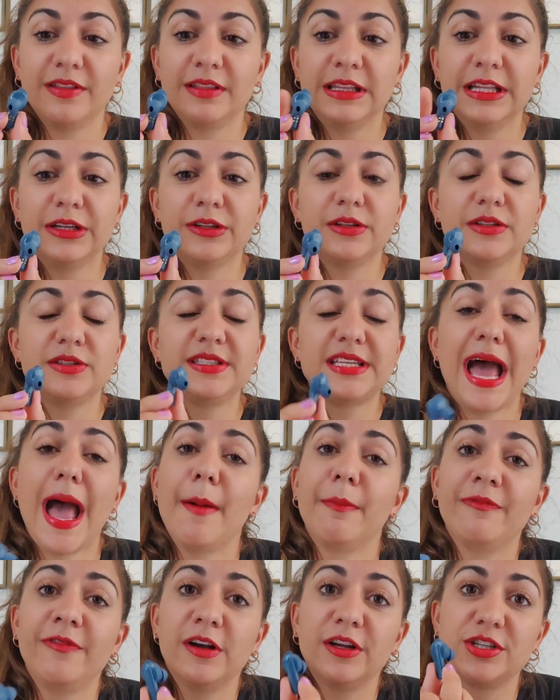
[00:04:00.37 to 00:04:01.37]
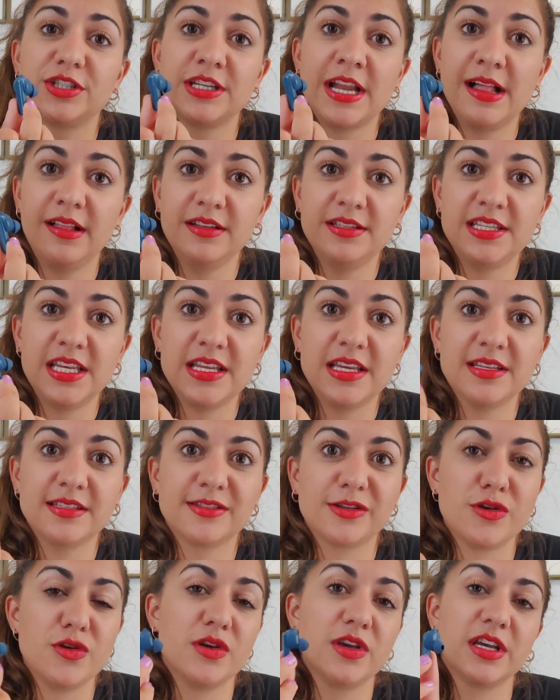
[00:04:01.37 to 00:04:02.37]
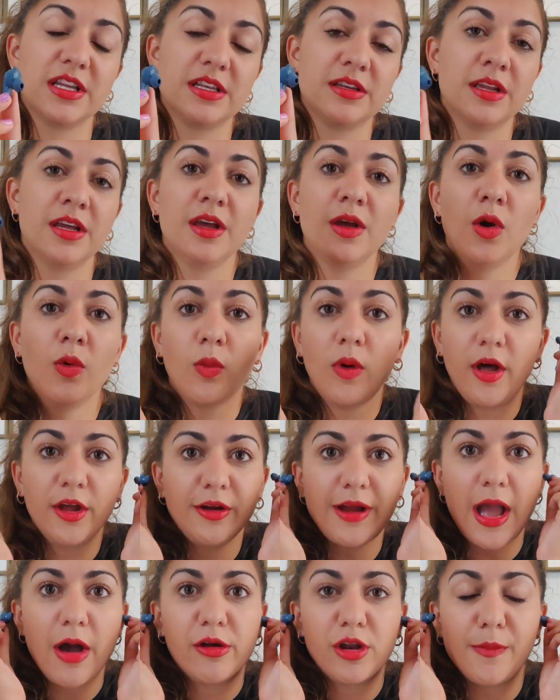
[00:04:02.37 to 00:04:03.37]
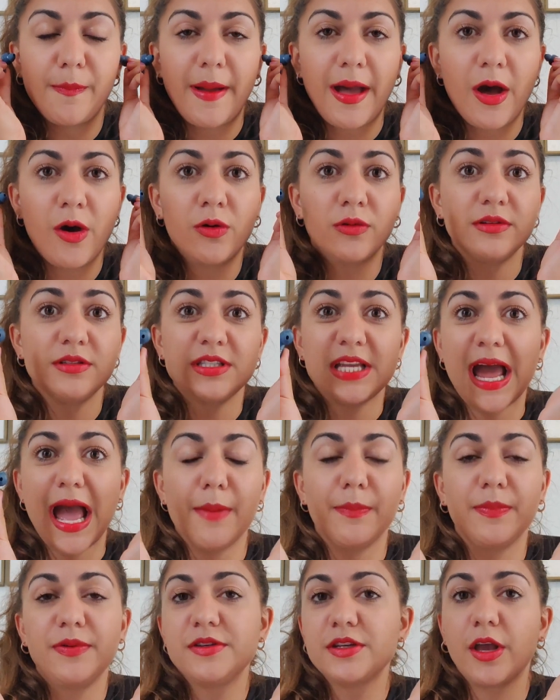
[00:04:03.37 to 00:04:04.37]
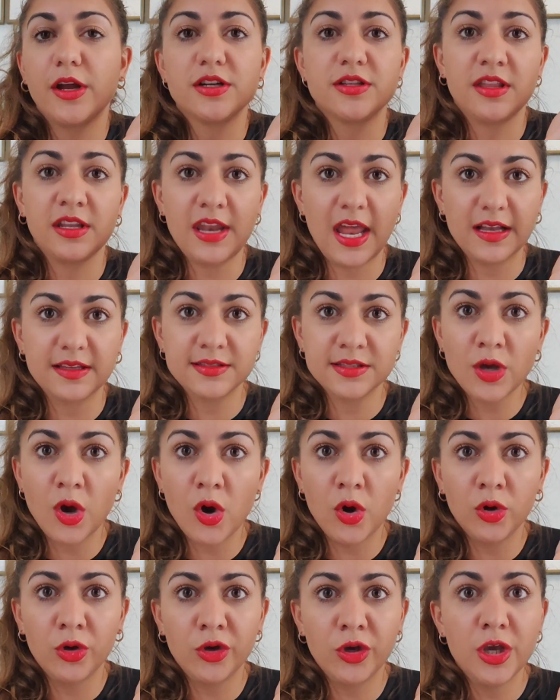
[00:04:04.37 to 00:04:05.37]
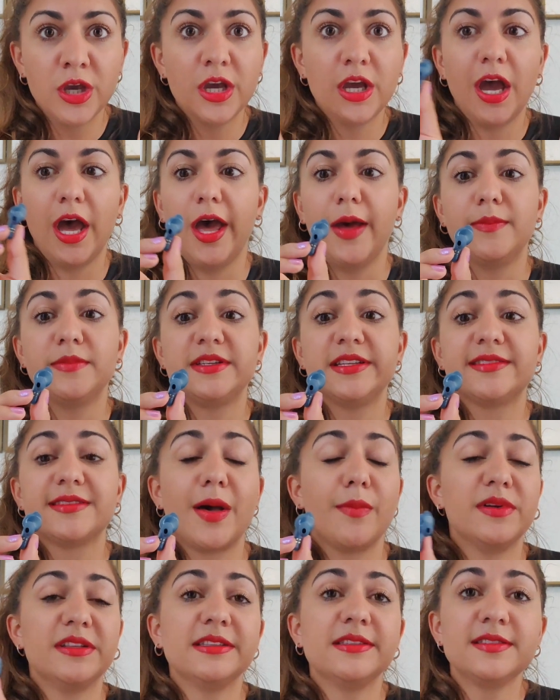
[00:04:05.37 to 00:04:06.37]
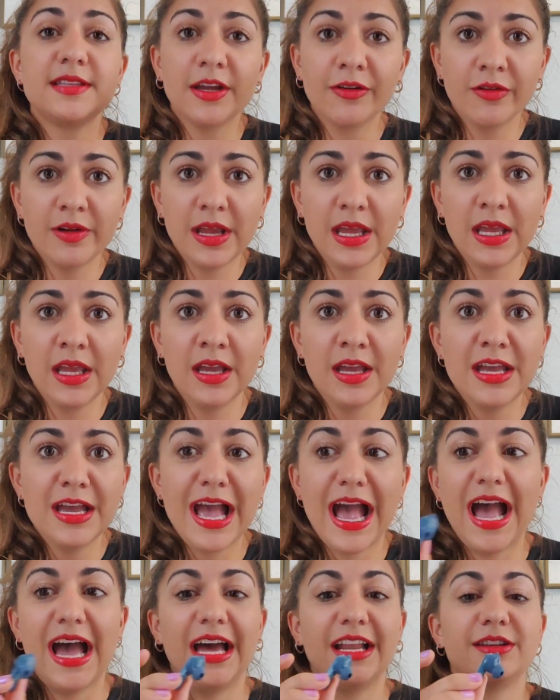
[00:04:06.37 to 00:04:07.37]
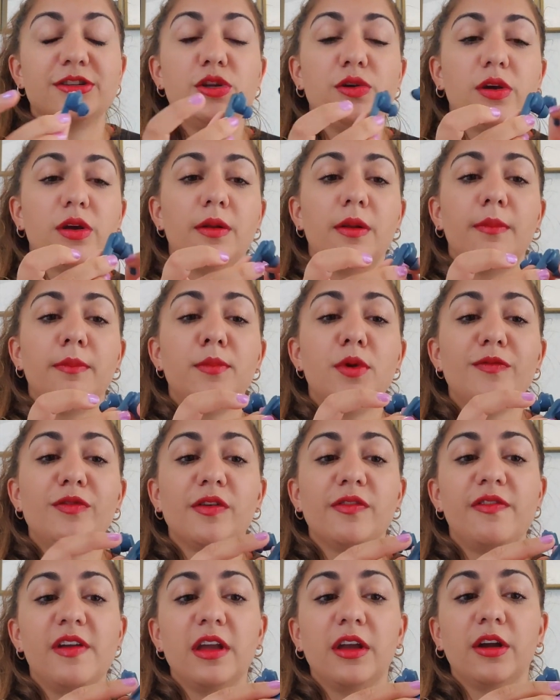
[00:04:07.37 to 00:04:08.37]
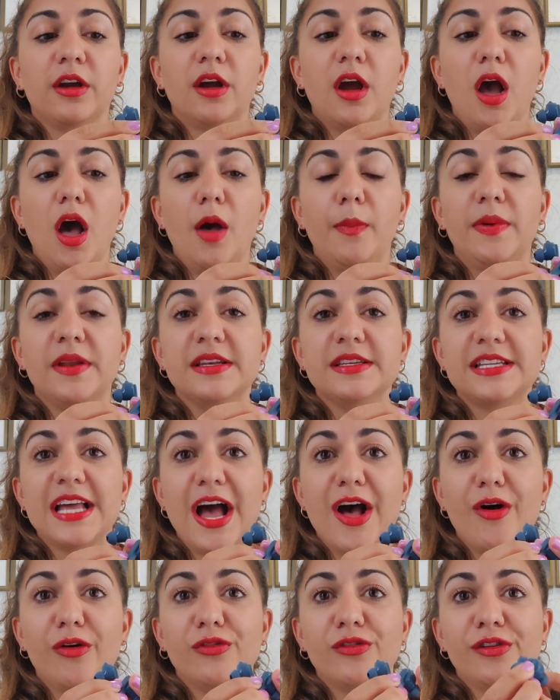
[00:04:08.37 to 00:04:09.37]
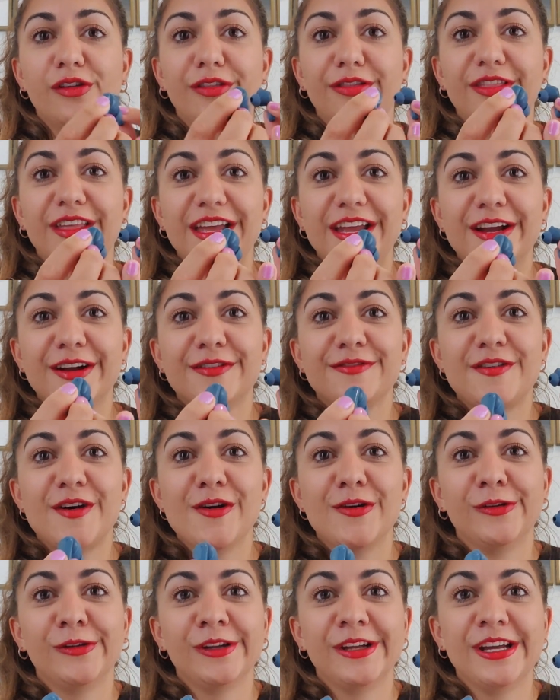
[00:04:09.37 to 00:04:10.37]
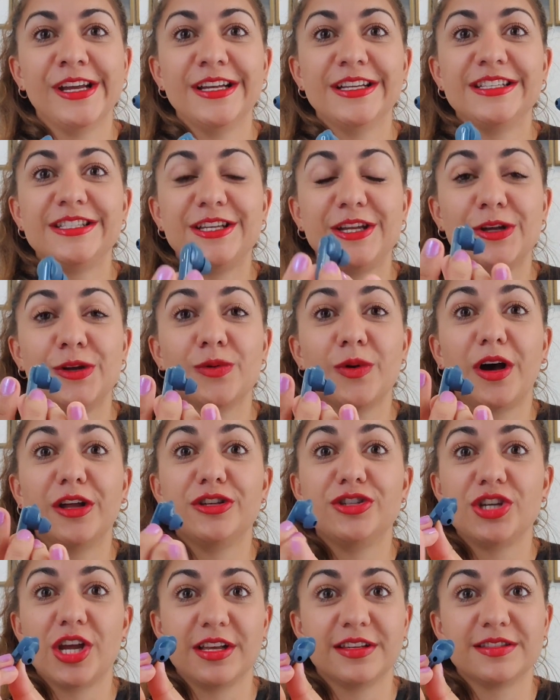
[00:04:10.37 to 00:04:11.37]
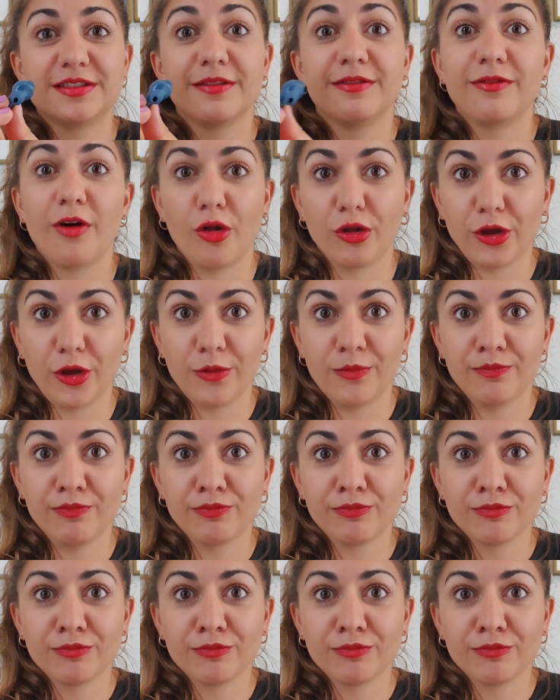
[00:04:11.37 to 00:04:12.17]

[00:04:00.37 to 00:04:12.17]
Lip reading: little tap functionality, so you can, while you're out and about, tap to go to the next song, to summon Siri, and you can move your finger up and down the earphone to adjust the volume.